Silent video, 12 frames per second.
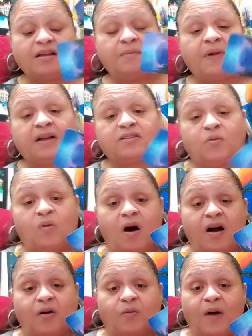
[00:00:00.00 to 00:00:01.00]
You're about to
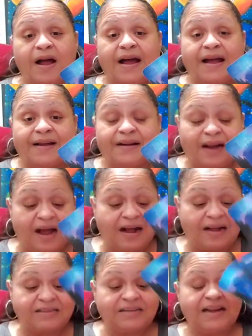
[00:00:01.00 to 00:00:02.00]
walk away.
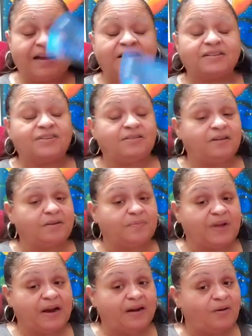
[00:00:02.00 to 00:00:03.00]
Like I said, you look
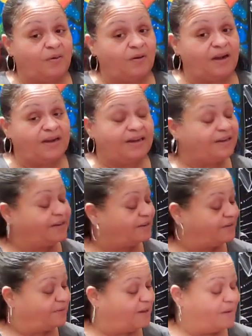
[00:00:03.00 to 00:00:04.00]
better going than you
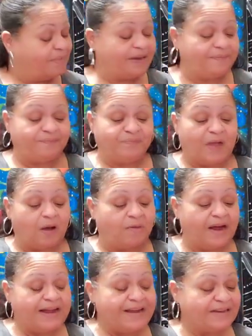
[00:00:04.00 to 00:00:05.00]
do coming, all
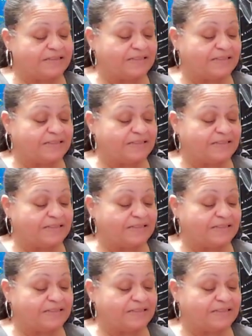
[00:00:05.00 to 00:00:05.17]
right?